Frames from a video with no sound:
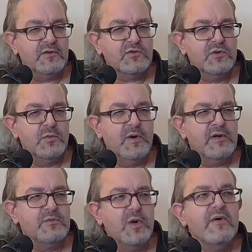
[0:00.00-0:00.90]
Not sure where it
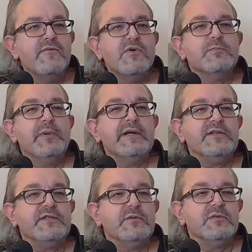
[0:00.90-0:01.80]
is. Wherever it's
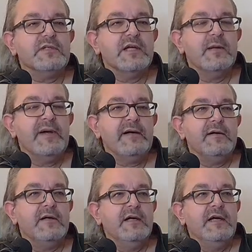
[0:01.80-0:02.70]
based, he was saying
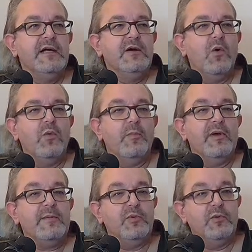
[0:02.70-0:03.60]
about all the
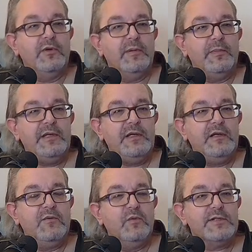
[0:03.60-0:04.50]
people that have
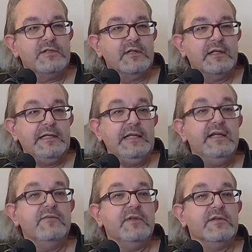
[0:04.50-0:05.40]
been recently
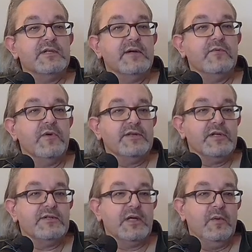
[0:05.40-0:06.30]
leaving the San
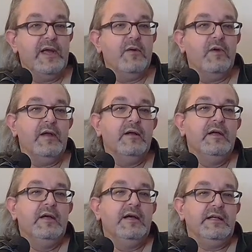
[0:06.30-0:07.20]
Francisco area,
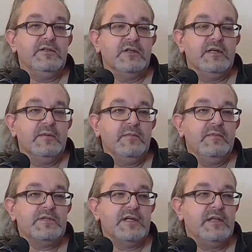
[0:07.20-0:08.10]
and he's like
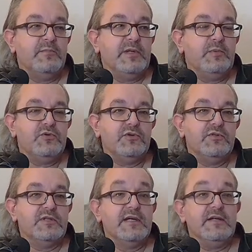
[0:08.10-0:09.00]
saying that people should
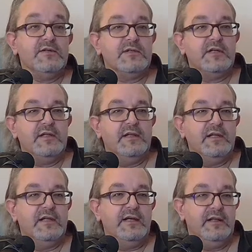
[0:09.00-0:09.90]
stay in
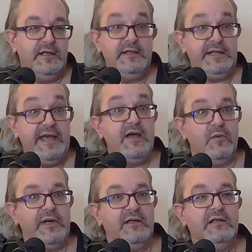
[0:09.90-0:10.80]
the
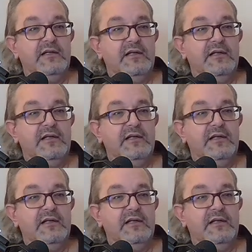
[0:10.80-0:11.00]
area,